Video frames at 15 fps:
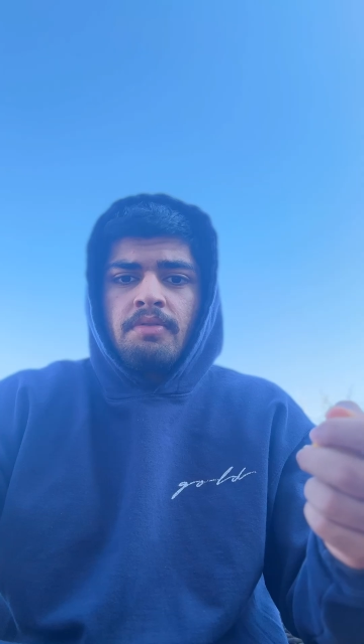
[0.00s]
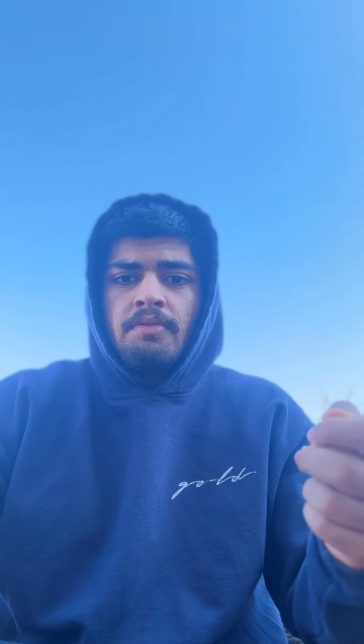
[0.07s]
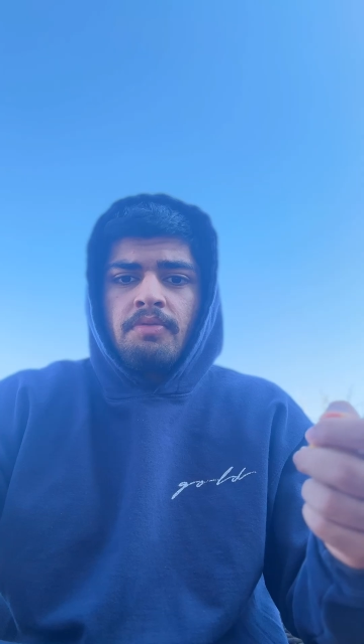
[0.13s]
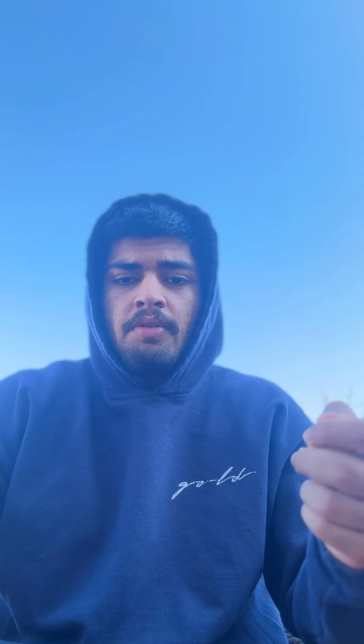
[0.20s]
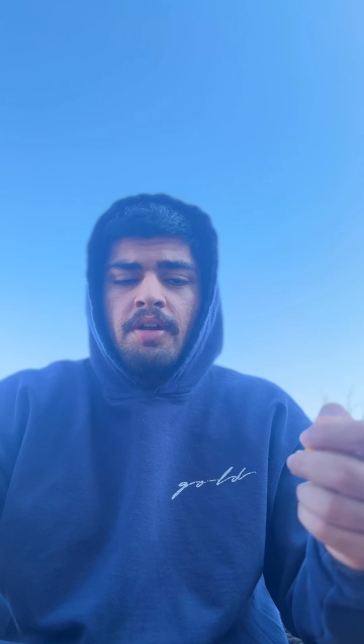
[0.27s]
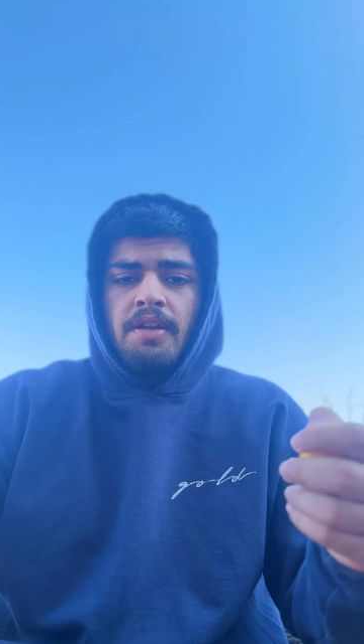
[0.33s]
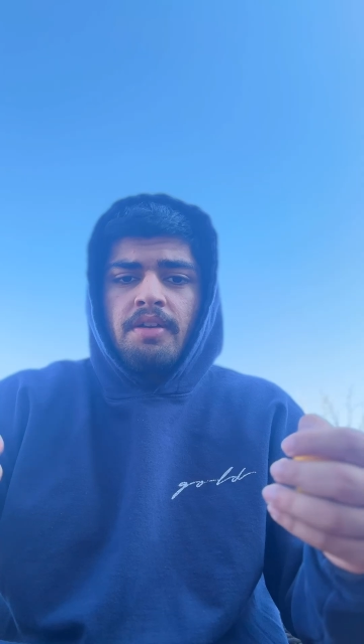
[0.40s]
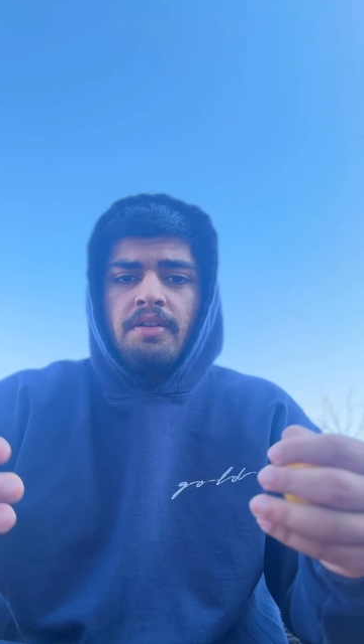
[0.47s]

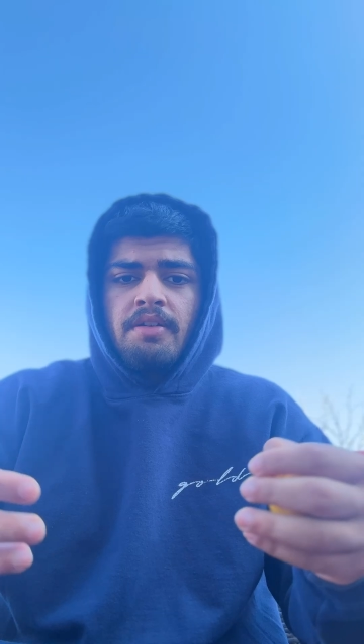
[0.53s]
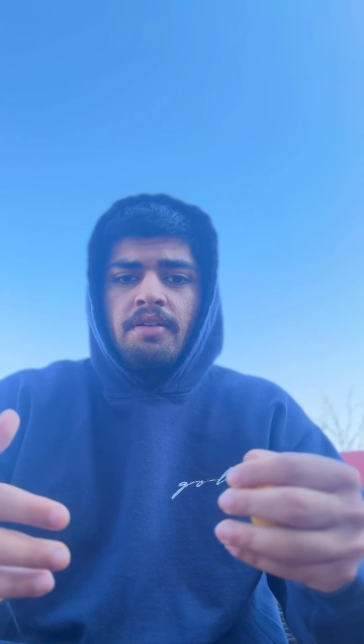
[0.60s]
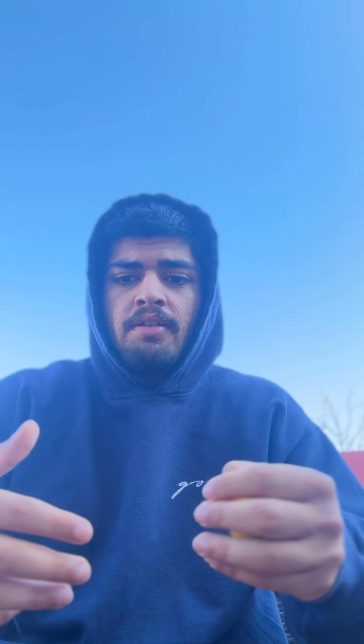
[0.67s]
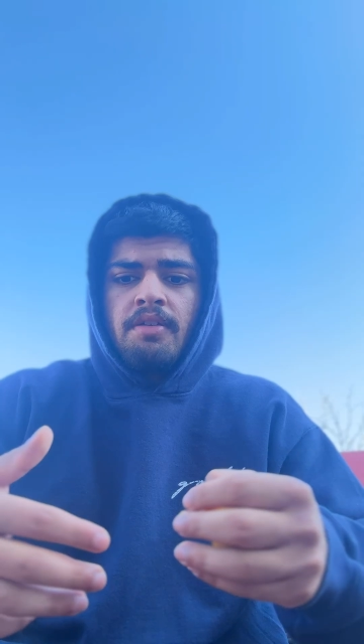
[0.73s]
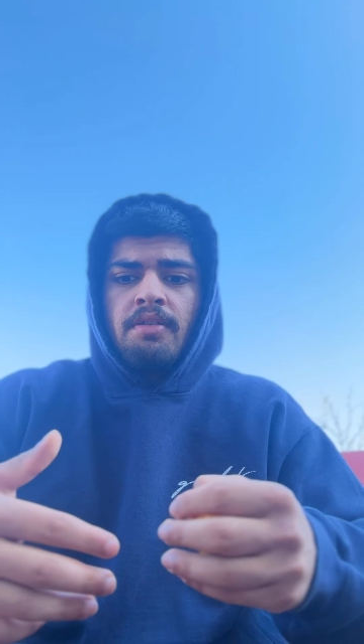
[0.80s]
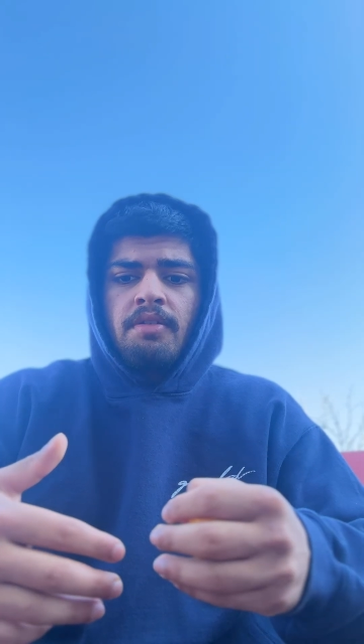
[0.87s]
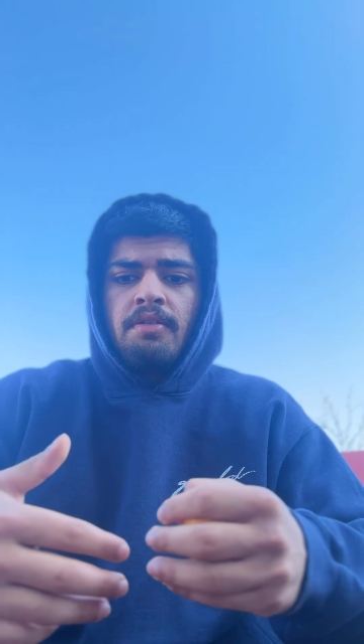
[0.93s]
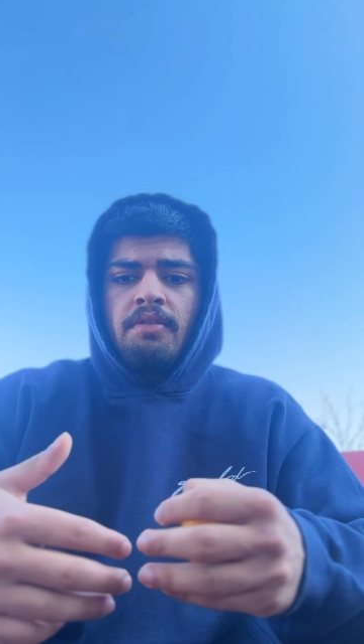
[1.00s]
right?
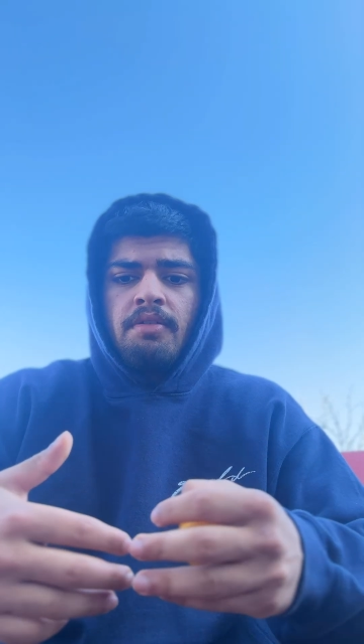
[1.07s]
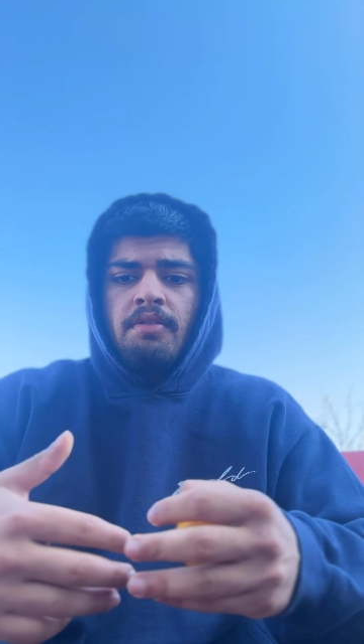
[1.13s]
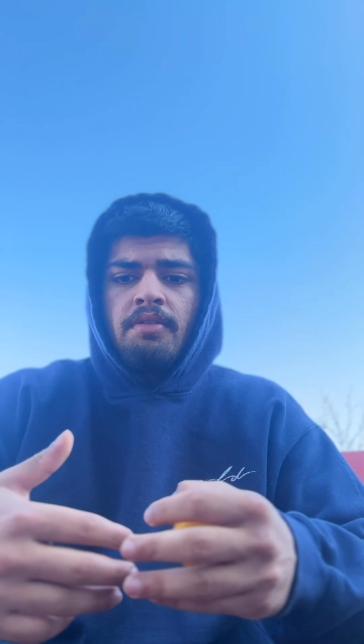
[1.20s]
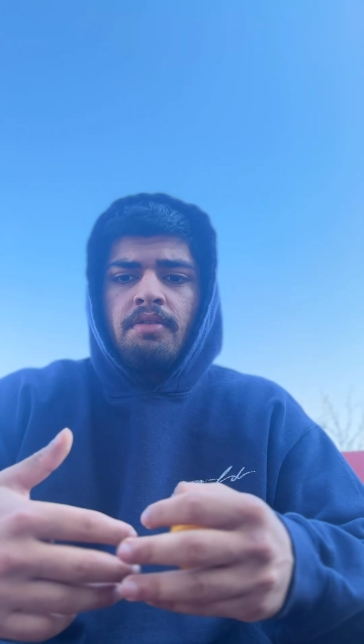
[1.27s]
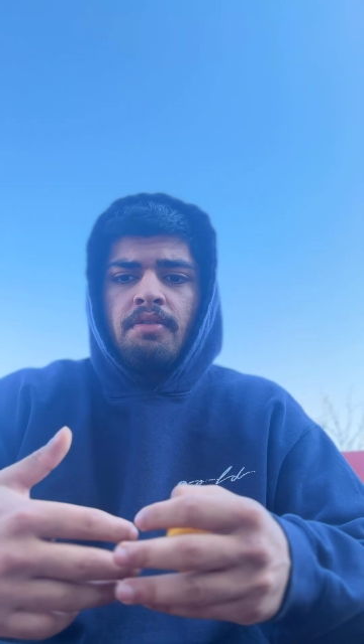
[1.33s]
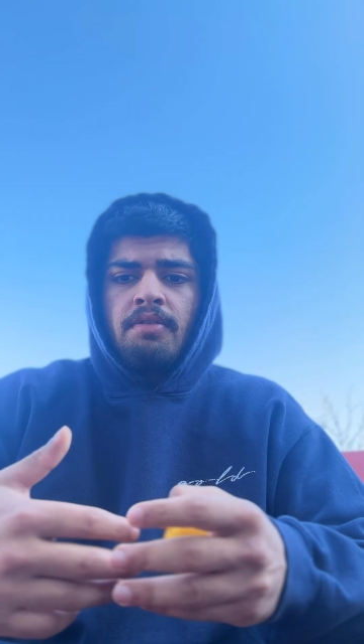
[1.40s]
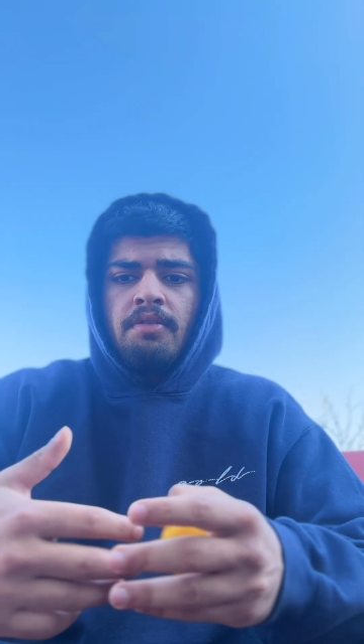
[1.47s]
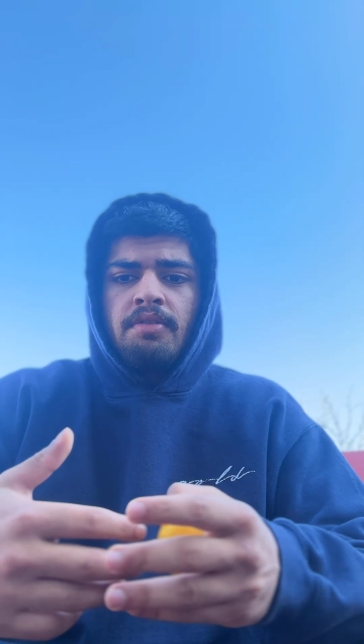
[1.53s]

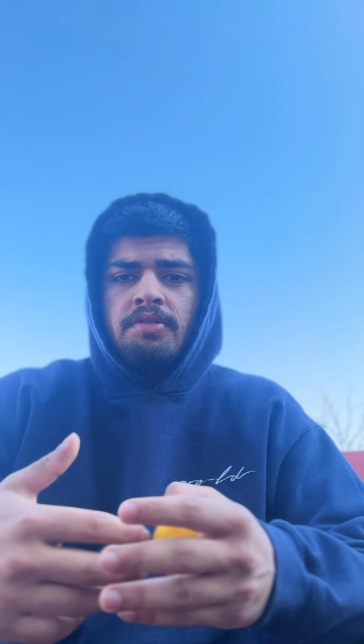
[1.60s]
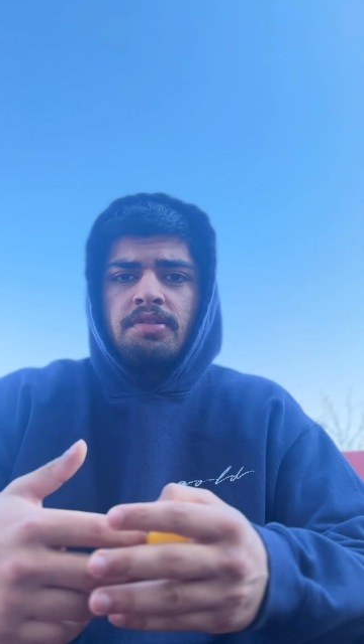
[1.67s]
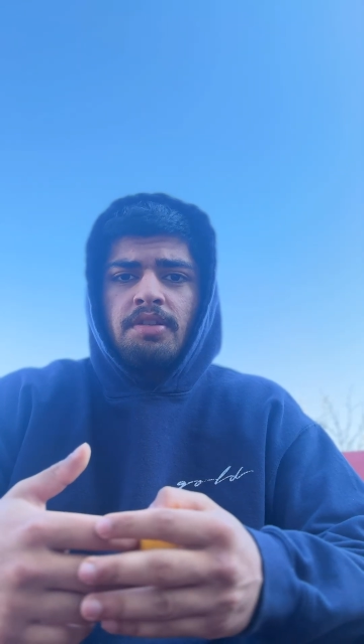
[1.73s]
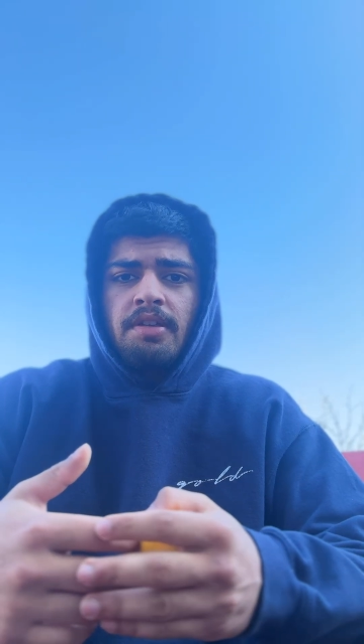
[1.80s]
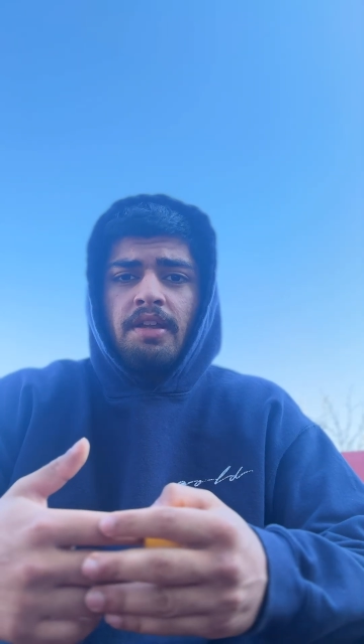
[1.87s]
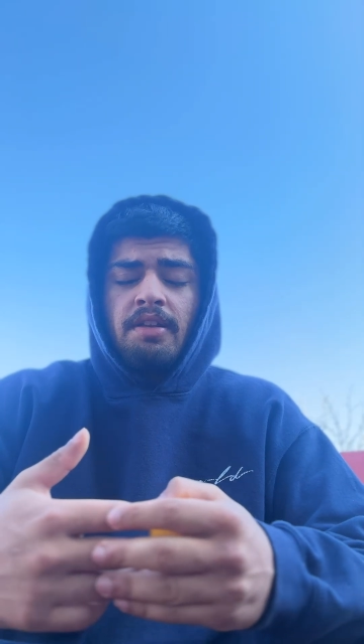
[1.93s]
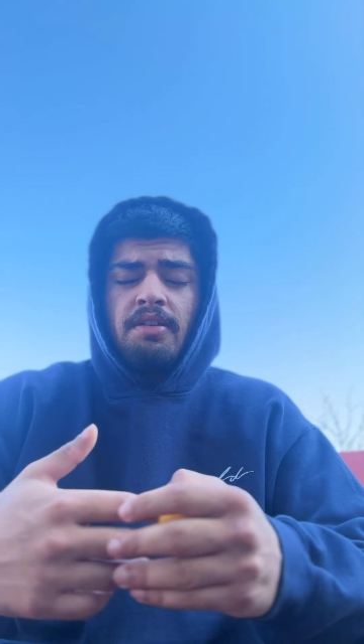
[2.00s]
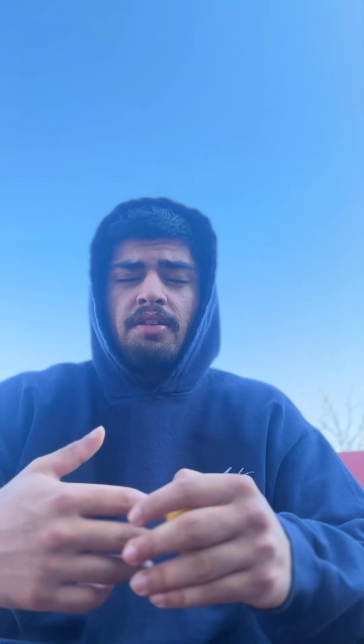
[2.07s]
So
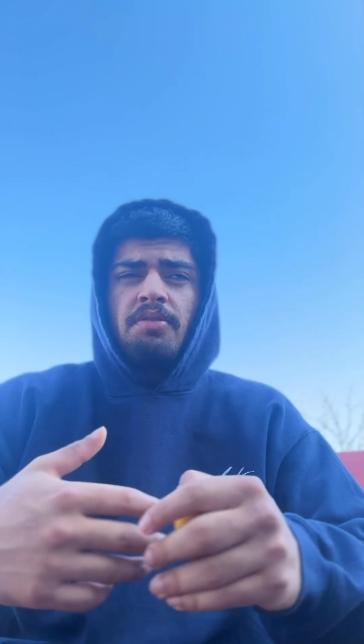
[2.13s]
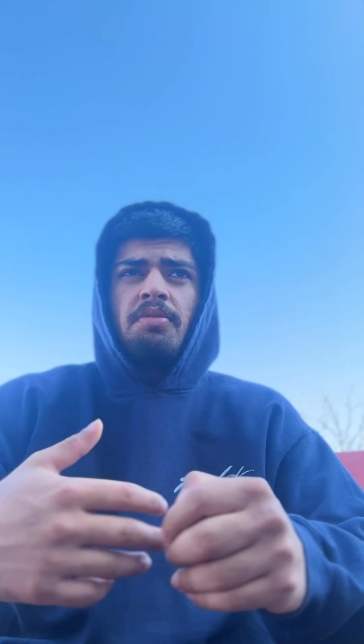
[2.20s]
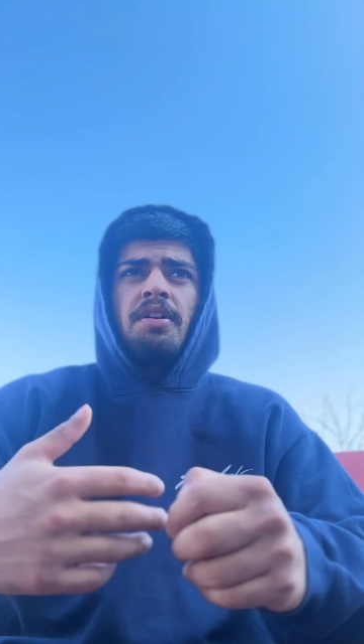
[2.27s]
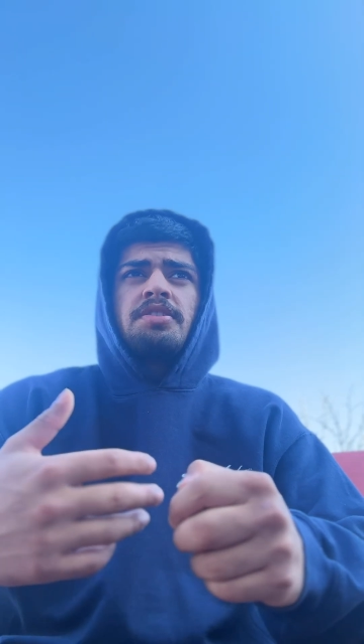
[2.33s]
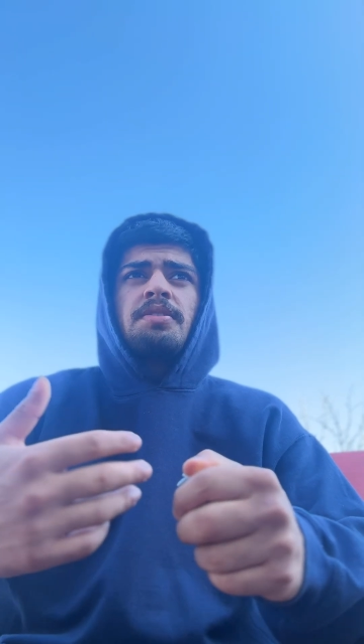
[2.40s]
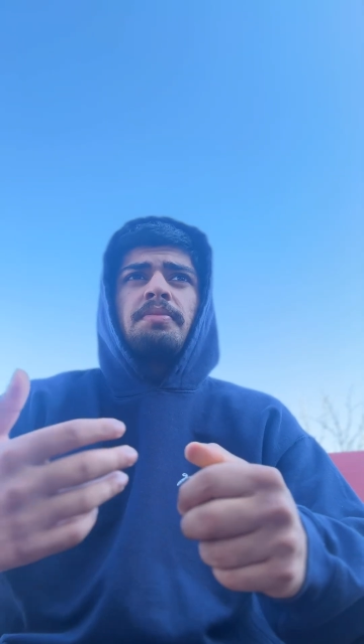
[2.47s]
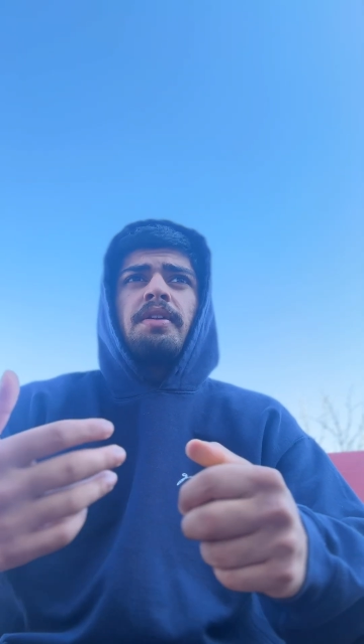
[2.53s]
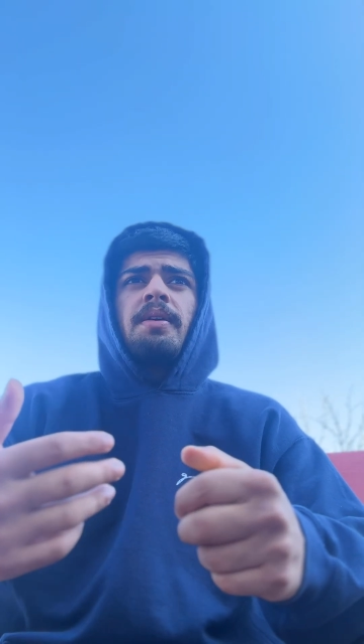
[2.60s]
then the
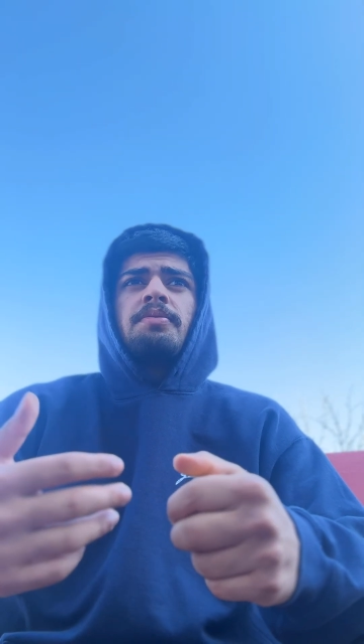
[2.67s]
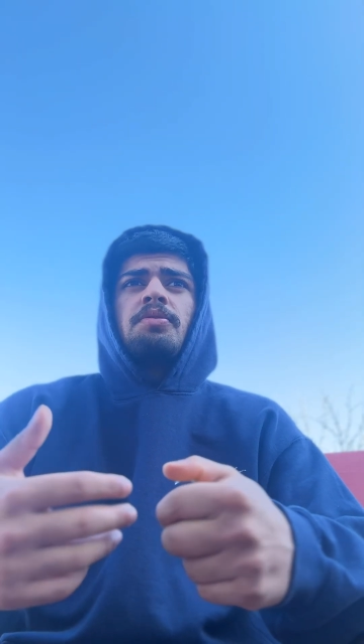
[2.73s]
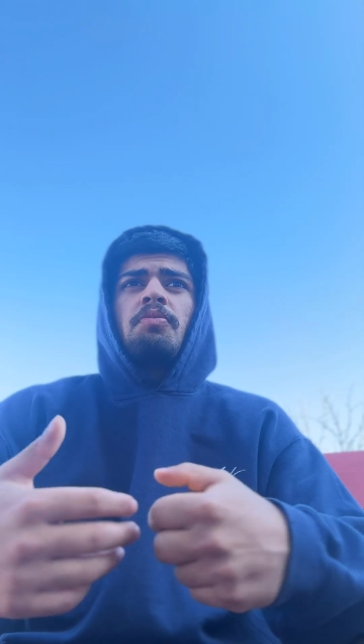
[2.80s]
question becomes,